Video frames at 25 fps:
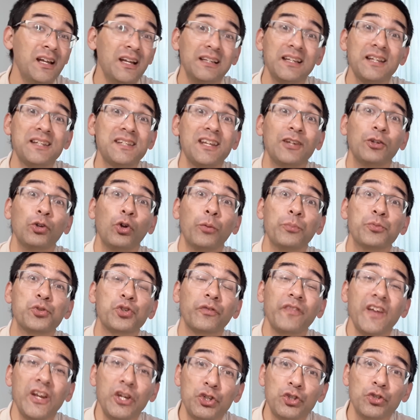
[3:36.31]
let's say an
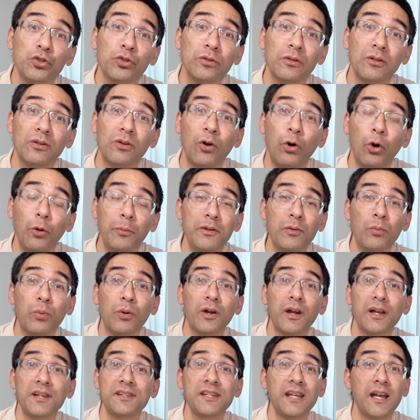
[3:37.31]
observation hobby
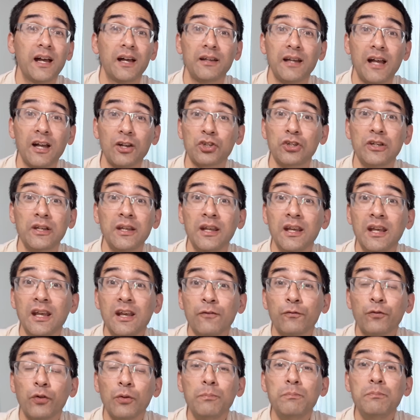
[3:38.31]
where I say I actually
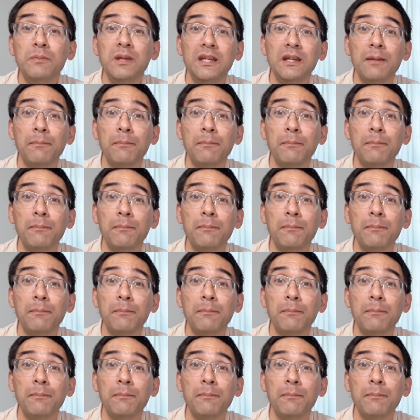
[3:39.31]
for me,